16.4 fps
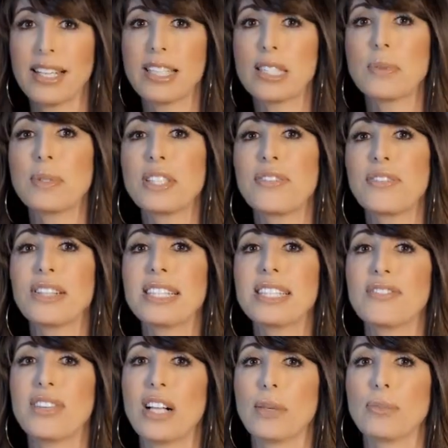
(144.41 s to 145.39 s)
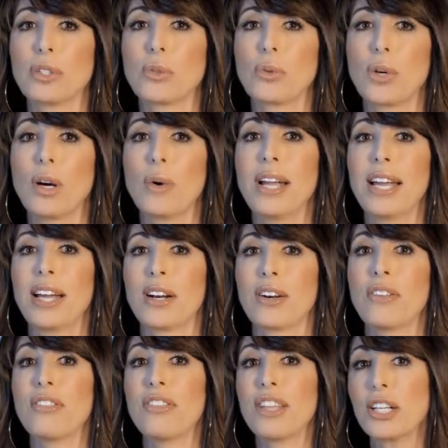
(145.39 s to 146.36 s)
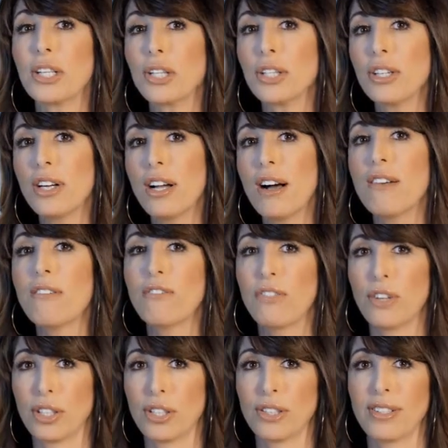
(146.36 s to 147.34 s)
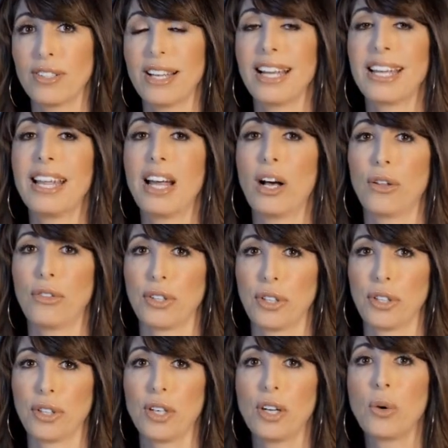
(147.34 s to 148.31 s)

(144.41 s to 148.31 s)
specifically developed to grow hair thicker, fuller, and healthier,